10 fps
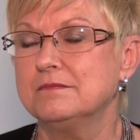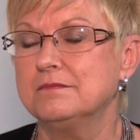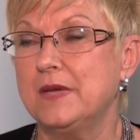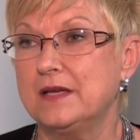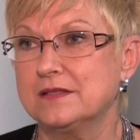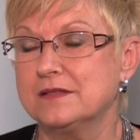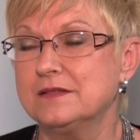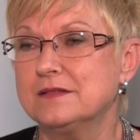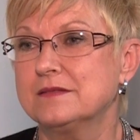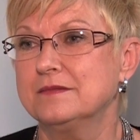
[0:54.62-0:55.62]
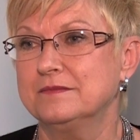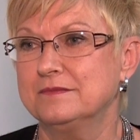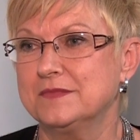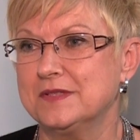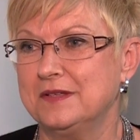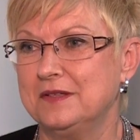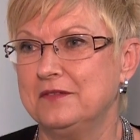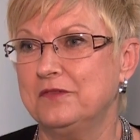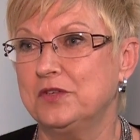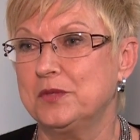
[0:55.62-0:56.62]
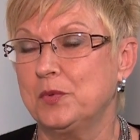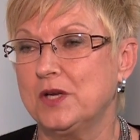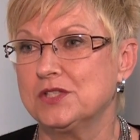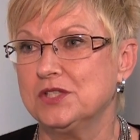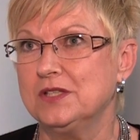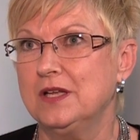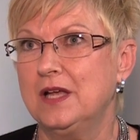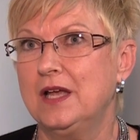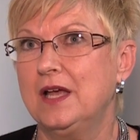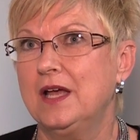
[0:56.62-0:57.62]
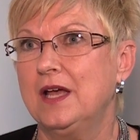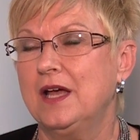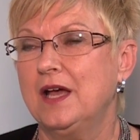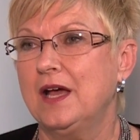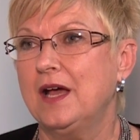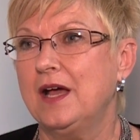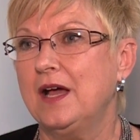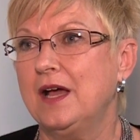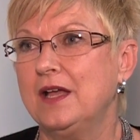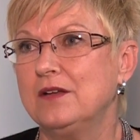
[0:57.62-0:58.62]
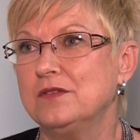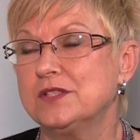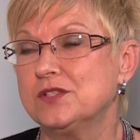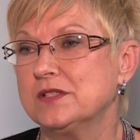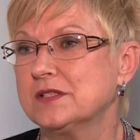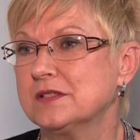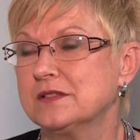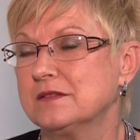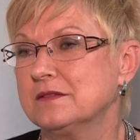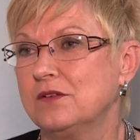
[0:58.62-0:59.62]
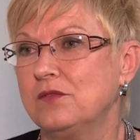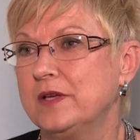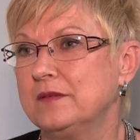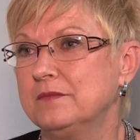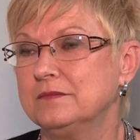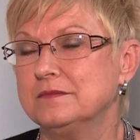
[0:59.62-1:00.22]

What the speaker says: medicines for depression, I was just going